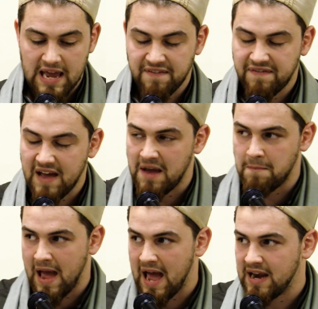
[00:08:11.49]
if a
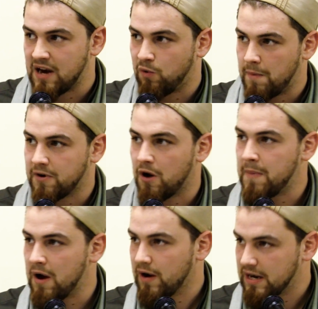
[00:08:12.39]
man and a woman
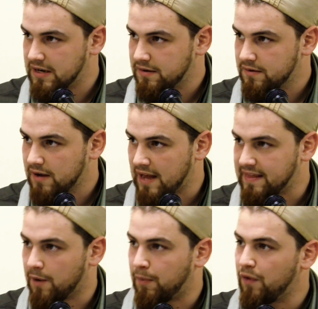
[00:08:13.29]
are married
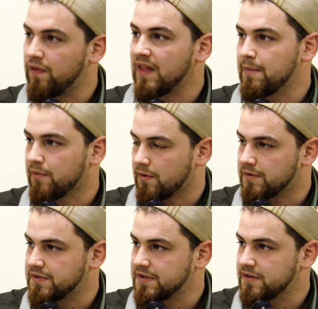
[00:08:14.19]
and they are both
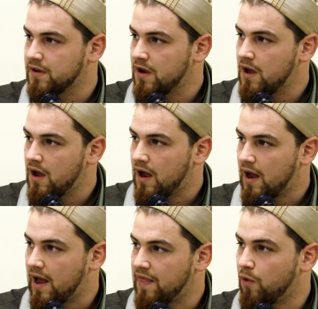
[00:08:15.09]
laborers,
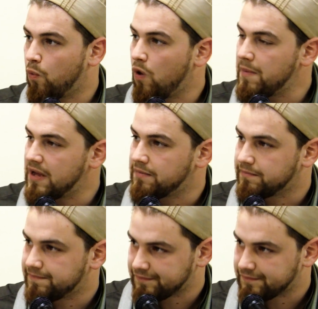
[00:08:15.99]
and the woman